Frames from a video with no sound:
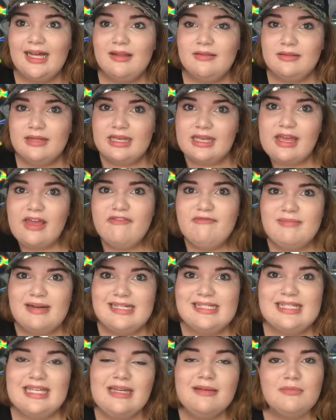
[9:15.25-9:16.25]
like give my
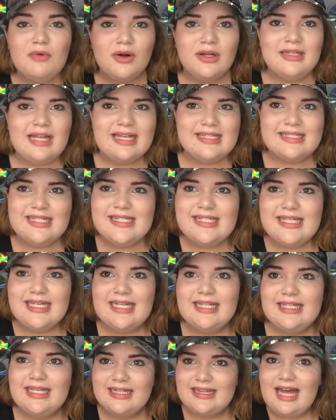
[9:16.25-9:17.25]
skin more
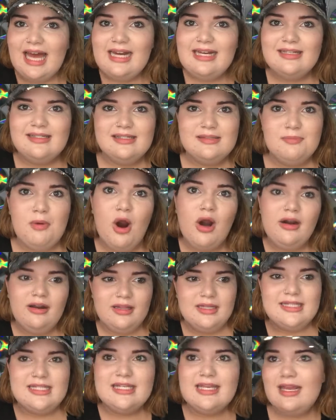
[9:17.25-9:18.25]
elasticity. Like that is part of
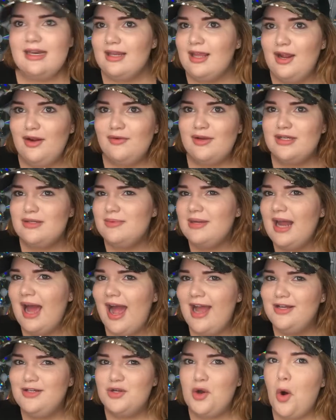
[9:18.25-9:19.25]
the skincare regimen.
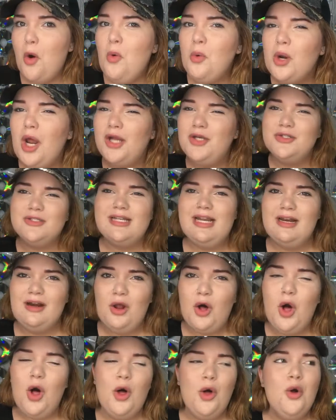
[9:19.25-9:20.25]
I don't understand at
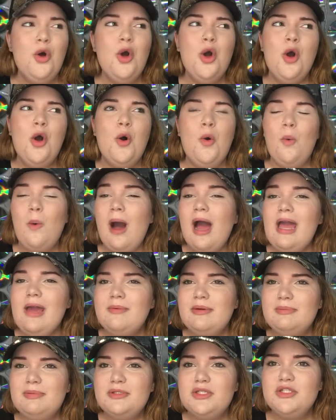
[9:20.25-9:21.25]
all why I
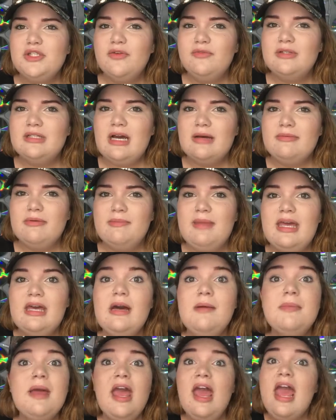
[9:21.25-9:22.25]
would put this over top of
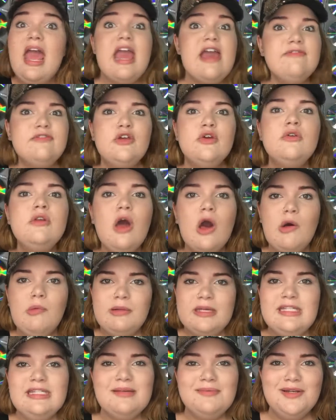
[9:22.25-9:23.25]
makeup. If you know,
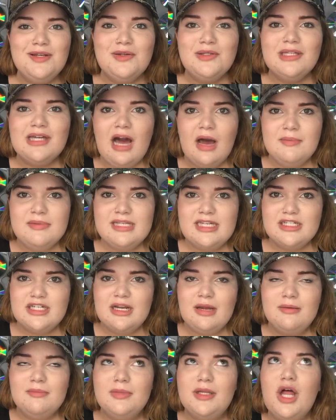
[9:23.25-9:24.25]
please let me know in the comment section
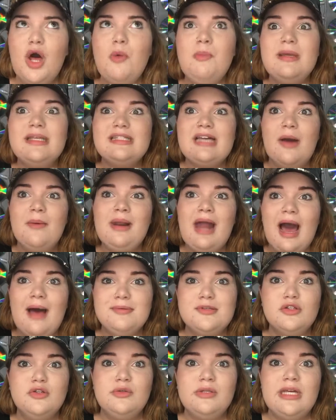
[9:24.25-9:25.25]
down below, because I would
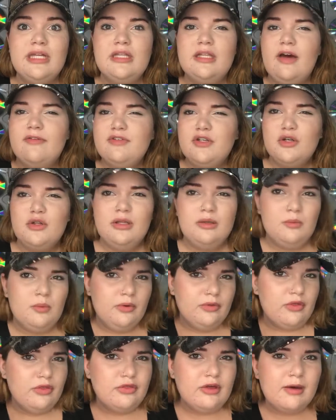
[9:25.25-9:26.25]
absolutely love to know like
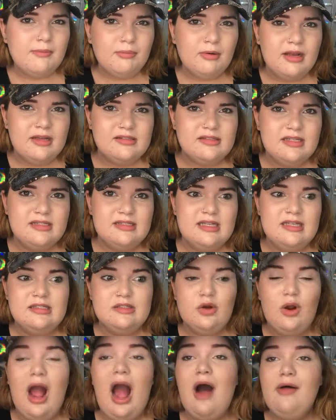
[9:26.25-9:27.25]
where the thought process is
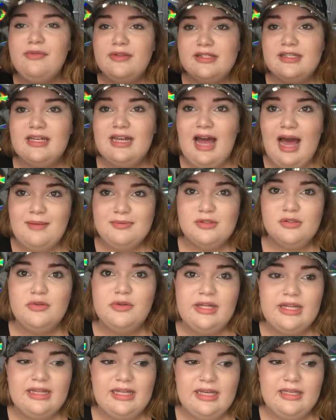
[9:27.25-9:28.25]
or how this could
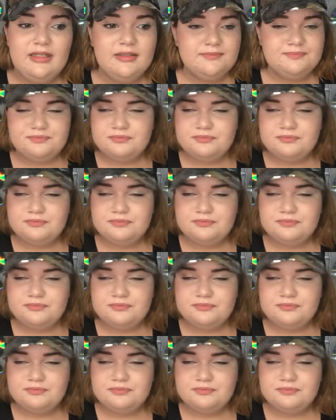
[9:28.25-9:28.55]
absolutely like